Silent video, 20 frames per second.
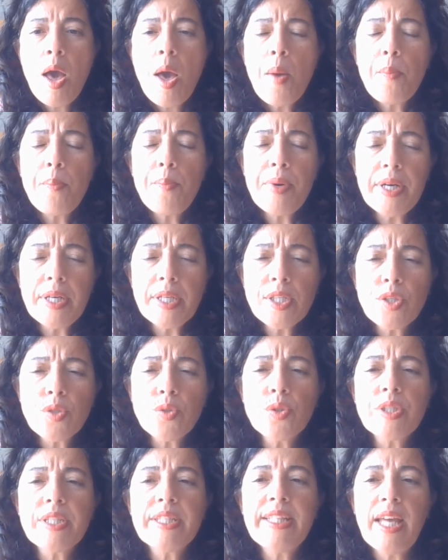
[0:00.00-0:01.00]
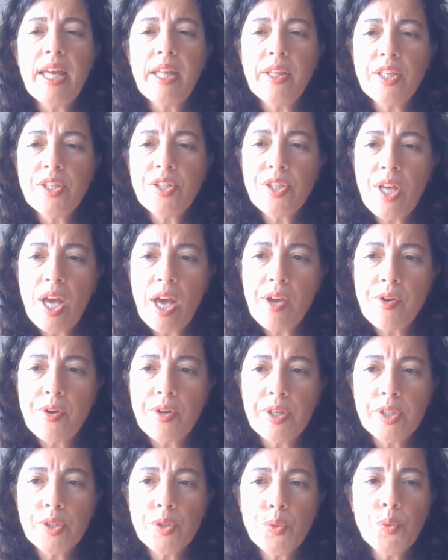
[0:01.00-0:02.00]
versus the
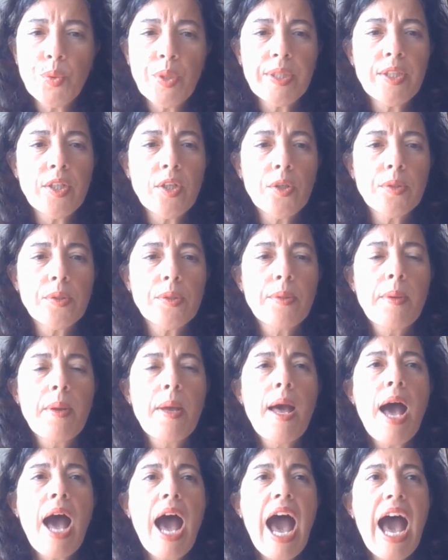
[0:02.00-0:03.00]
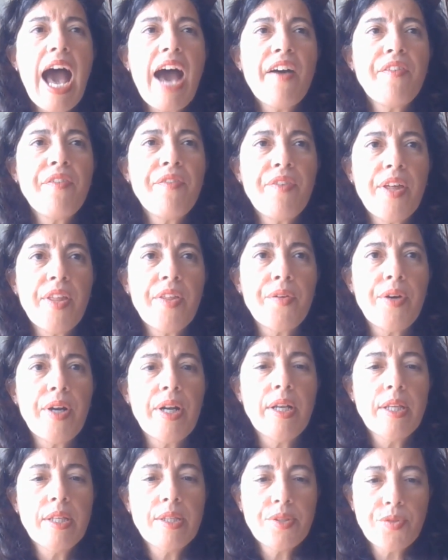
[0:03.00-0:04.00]
desire to adopt a
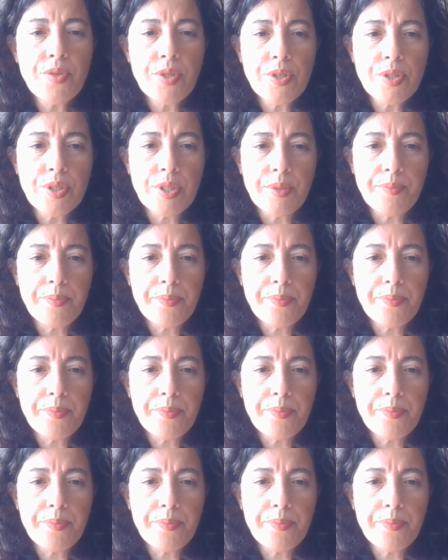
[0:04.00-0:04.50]
federal system.